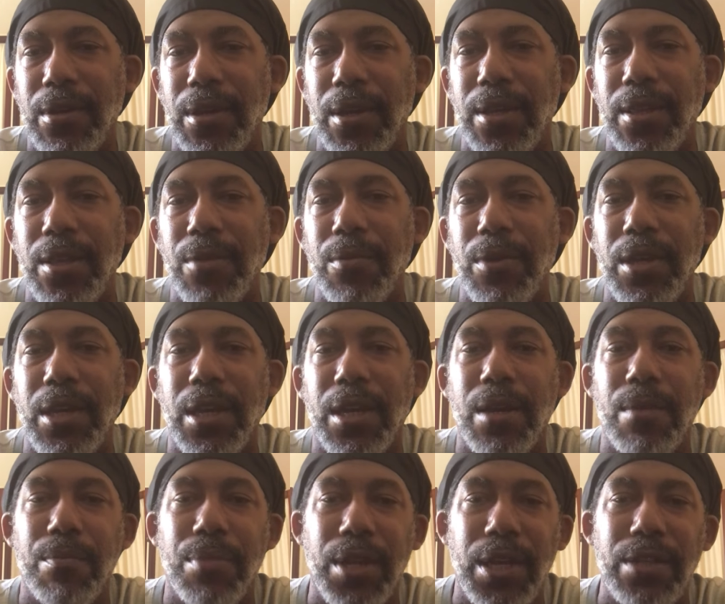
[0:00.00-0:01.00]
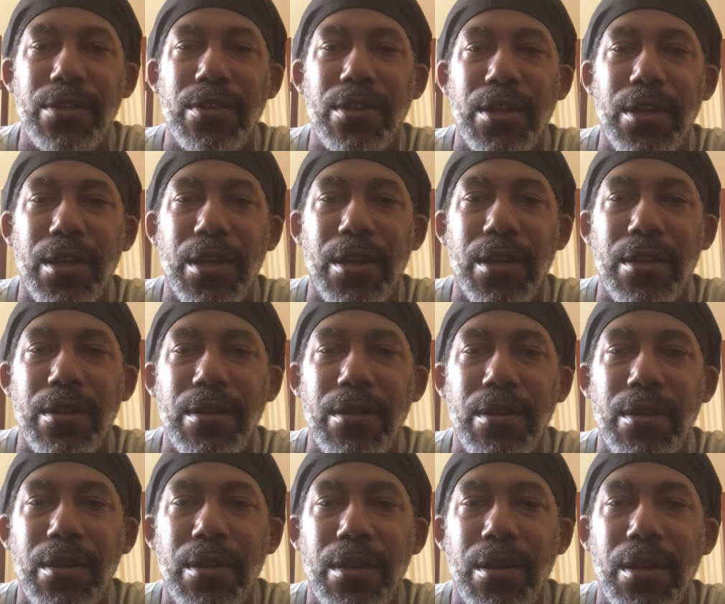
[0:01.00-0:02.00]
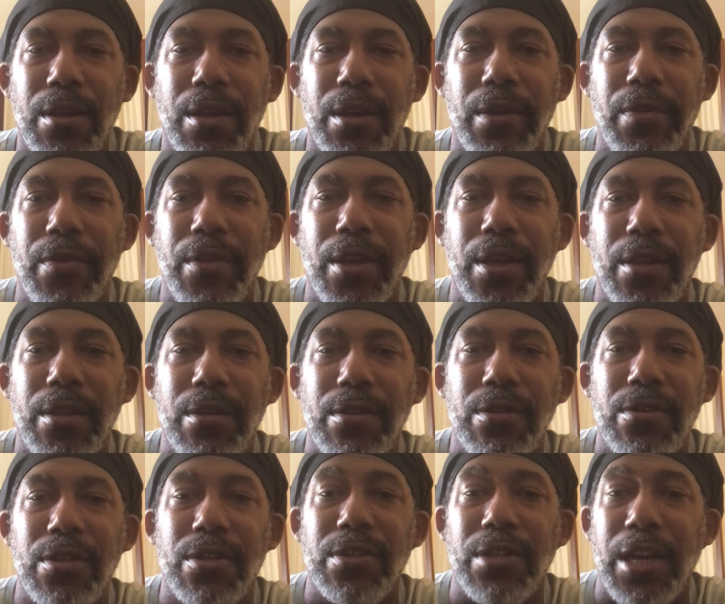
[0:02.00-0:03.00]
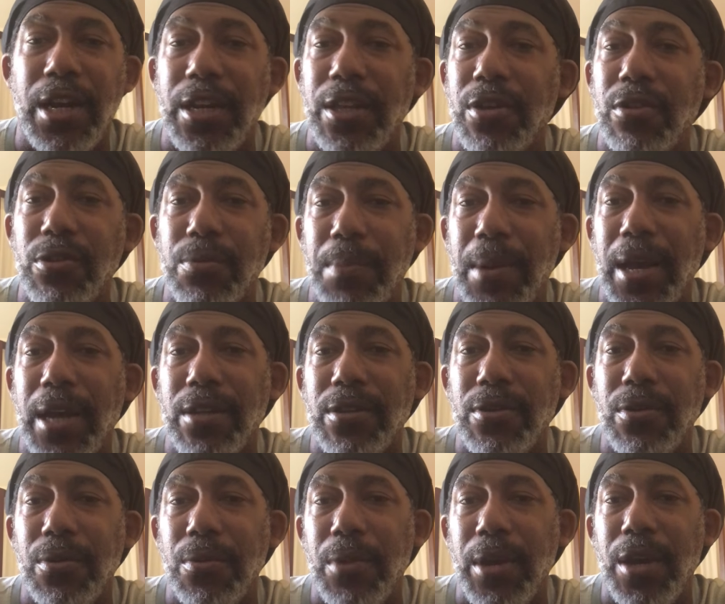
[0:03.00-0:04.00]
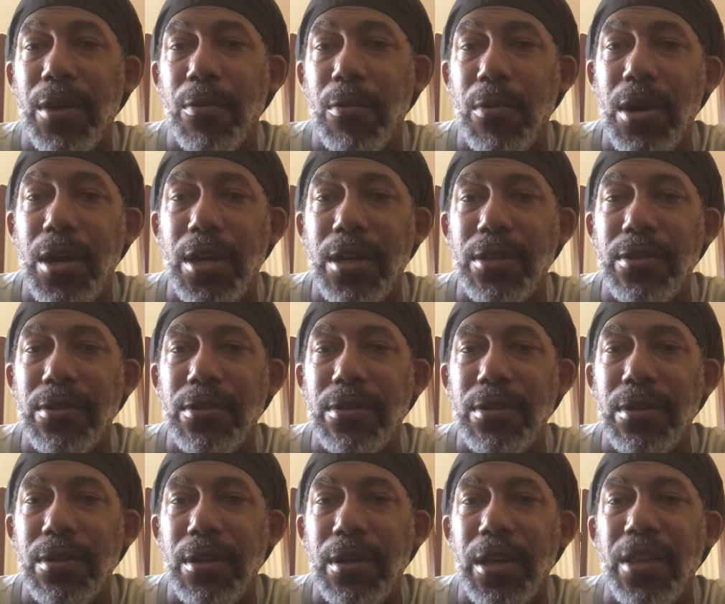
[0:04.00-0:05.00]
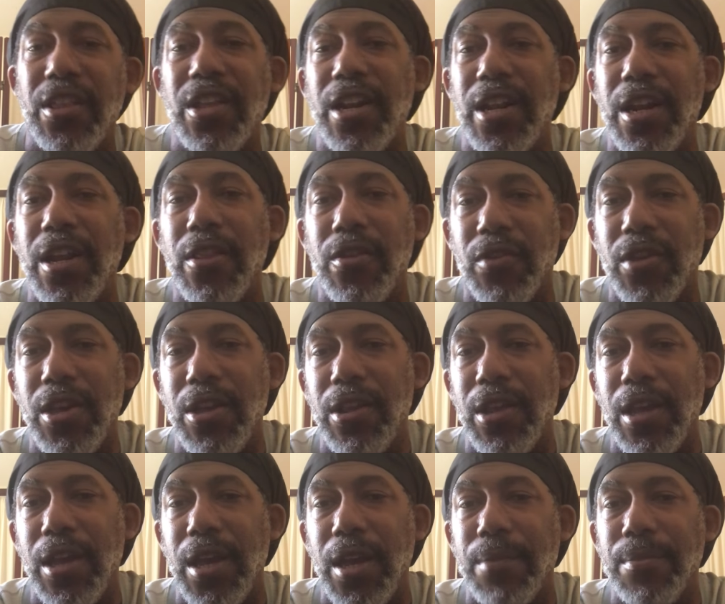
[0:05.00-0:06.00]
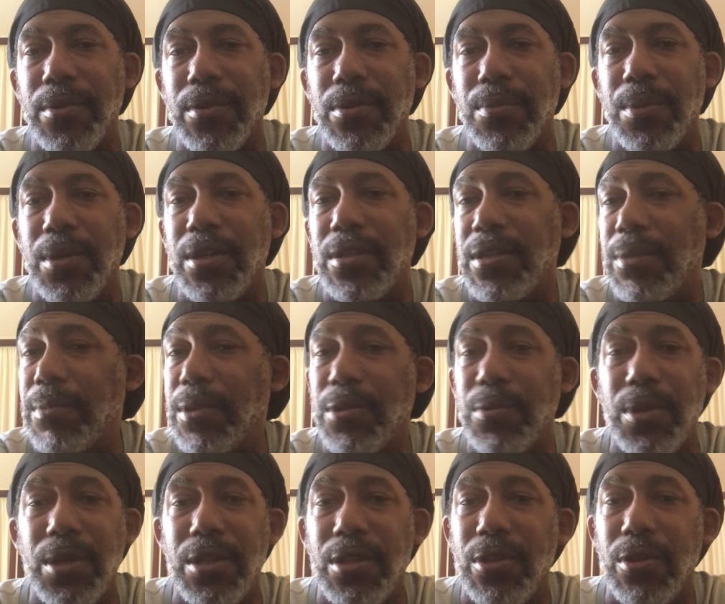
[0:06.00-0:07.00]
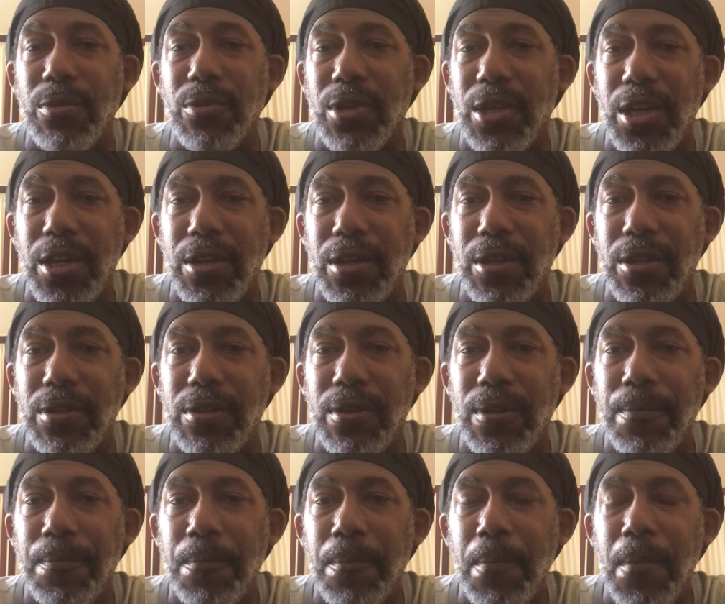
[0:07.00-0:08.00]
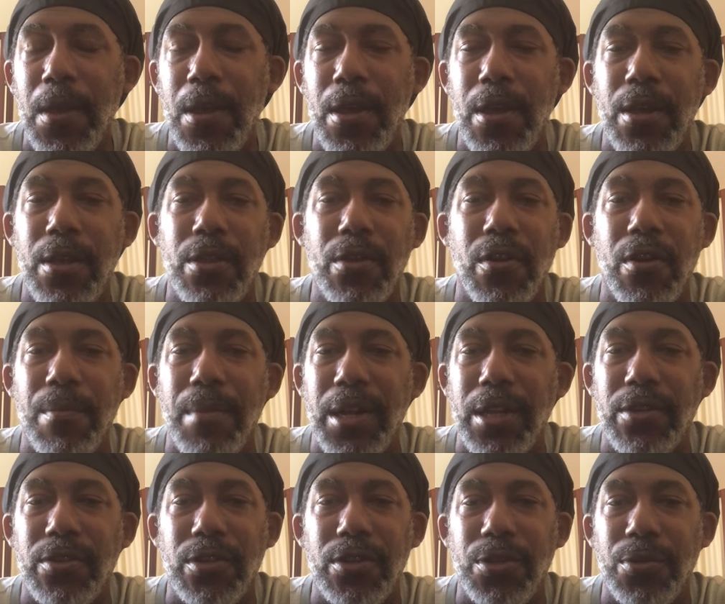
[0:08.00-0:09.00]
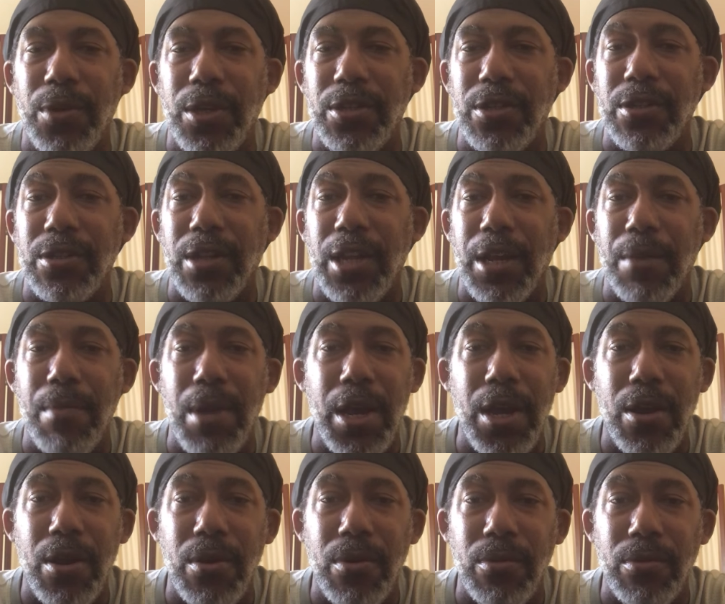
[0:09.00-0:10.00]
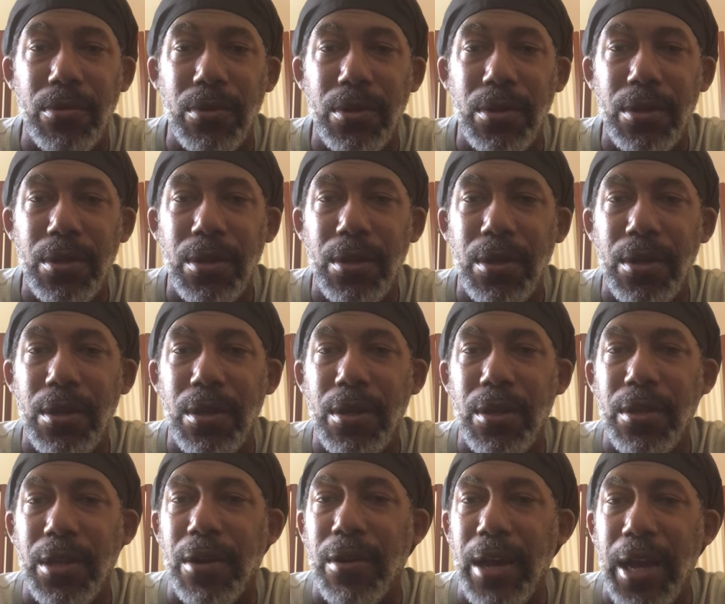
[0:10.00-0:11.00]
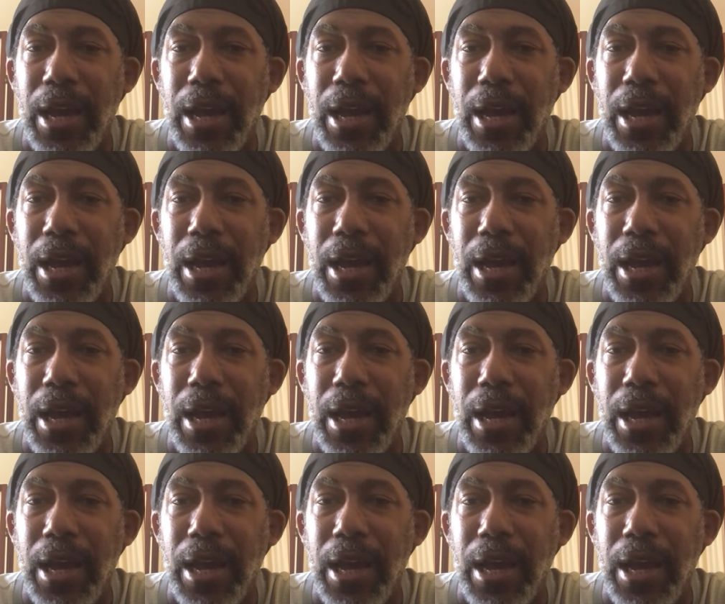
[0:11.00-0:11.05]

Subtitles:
and then we get complacent again, and then society goes back to the way it was, and then another killing happens. Because in between those killings, there are many situations like my own that are